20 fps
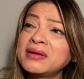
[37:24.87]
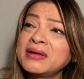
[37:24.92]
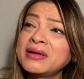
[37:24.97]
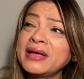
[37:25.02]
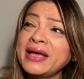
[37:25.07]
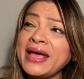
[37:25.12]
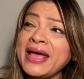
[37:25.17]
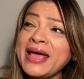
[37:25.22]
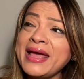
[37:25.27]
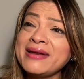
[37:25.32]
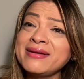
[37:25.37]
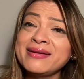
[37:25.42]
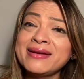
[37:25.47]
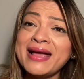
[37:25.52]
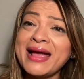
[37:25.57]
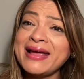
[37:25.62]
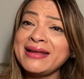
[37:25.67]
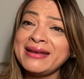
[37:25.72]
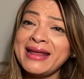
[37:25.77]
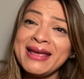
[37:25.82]
and
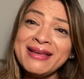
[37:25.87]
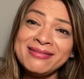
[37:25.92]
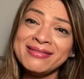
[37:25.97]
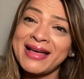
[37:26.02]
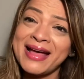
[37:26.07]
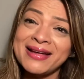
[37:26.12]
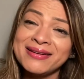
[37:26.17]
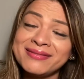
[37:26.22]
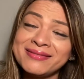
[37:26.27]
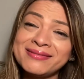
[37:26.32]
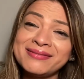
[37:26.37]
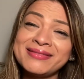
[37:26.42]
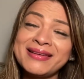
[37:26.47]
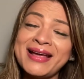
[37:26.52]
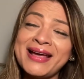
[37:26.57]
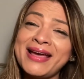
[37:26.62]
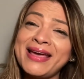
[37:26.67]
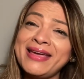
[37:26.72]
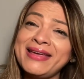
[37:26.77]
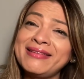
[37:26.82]
I like that.
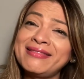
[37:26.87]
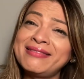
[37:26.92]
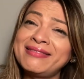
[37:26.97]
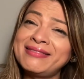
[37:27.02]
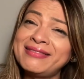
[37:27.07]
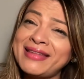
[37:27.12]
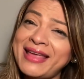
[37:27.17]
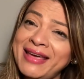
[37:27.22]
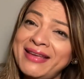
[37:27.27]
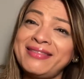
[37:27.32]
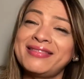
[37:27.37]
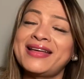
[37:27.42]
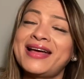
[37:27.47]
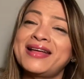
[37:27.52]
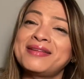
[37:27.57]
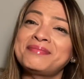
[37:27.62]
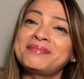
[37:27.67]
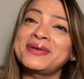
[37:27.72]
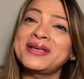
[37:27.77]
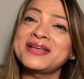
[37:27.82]
I like
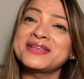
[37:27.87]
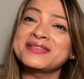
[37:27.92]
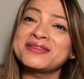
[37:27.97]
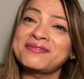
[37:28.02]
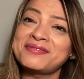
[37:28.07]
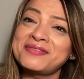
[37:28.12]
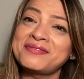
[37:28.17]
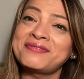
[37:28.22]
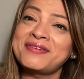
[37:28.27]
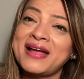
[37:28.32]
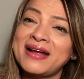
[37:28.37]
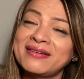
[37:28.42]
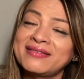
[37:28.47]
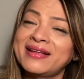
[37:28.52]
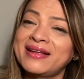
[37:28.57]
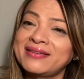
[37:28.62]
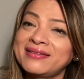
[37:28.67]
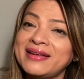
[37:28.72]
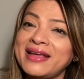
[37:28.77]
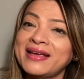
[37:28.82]
that because of the fact
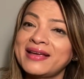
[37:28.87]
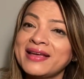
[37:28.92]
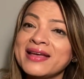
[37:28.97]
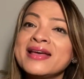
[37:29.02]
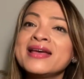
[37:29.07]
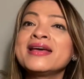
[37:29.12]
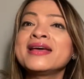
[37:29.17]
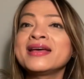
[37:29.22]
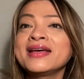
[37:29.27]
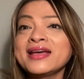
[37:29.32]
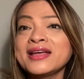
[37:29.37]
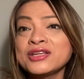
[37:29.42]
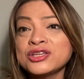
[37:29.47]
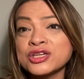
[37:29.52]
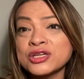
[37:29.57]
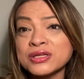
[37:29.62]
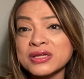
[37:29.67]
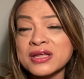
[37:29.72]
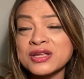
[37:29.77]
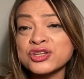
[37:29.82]
that
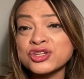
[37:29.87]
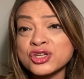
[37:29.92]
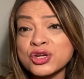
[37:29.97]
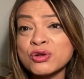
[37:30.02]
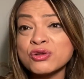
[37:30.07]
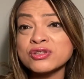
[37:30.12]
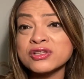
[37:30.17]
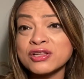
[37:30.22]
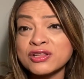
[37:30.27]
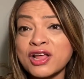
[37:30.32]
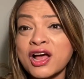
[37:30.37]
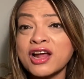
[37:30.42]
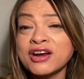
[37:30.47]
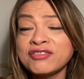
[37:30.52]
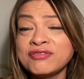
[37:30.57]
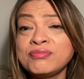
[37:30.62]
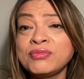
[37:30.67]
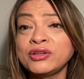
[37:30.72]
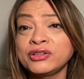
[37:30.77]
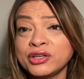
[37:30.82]
it shows a lot of
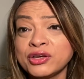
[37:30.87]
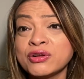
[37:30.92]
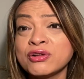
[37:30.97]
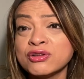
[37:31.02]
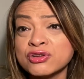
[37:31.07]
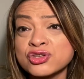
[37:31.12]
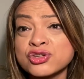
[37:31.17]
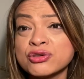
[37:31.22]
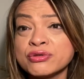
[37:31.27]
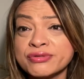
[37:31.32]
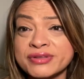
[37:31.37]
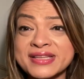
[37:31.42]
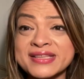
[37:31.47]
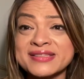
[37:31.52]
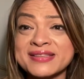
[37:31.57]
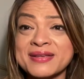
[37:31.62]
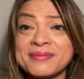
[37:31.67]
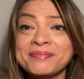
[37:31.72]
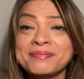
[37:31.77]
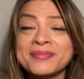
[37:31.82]

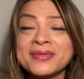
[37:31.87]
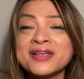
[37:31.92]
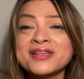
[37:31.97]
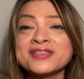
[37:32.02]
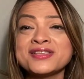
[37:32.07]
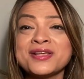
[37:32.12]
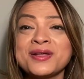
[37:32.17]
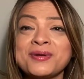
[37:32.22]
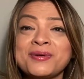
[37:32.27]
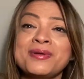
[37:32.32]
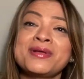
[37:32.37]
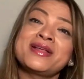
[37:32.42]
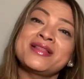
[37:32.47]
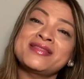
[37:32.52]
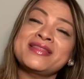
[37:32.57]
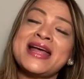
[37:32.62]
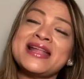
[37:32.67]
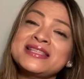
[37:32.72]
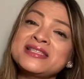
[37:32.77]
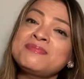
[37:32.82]
multiculturalism. So
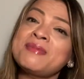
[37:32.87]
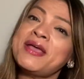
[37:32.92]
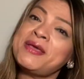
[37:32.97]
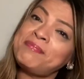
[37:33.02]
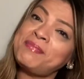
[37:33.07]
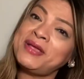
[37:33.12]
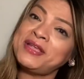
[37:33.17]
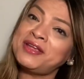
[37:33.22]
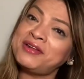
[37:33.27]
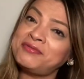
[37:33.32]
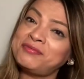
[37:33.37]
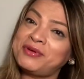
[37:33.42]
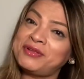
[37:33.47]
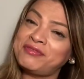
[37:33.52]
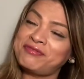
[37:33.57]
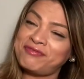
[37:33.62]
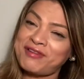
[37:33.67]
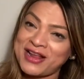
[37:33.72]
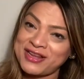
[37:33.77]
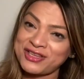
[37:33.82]
that's my opinion with
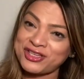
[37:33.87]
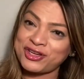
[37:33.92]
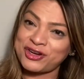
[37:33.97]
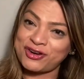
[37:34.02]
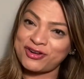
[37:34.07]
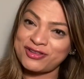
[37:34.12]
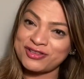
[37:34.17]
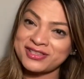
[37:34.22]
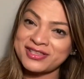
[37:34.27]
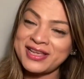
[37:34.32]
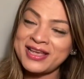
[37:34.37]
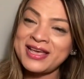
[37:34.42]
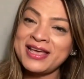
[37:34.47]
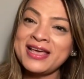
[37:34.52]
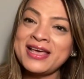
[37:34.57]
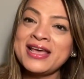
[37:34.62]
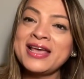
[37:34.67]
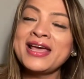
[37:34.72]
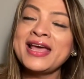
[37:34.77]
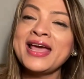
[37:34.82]
French girls.
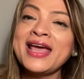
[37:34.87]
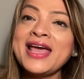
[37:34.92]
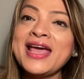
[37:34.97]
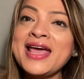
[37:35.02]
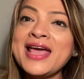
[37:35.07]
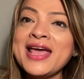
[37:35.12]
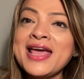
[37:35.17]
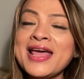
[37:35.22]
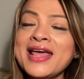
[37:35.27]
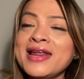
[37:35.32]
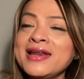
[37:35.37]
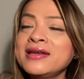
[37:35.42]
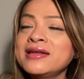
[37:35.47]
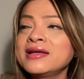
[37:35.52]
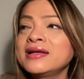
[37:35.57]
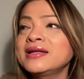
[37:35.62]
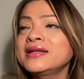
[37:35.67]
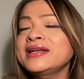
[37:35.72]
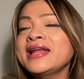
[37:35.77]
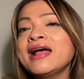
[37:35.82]
And
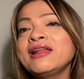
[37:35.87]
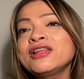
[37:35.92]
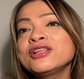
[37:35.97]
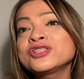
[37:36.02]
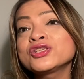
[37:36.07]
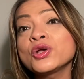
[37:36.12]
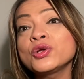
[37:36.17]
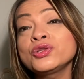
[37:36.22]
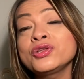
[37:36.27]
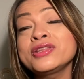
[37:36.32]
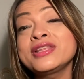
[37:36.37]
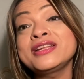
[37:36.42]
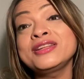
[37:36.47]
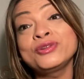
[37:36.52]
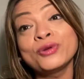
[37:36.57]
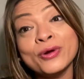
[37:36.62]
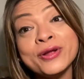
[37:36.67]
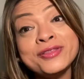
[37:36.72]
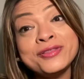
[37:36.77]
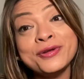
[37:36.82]
now let's go to the
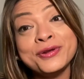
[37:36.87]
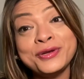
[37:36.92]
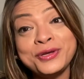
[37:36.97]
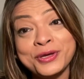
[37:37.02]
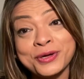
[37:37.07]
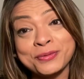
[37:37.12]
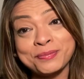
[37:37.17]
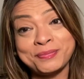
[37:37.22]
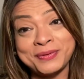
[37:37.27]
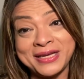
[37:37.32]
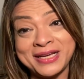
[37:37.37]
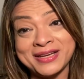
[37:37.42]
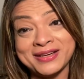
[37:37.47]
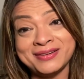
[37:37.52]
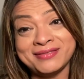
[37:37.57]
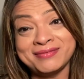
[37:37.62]
Northern European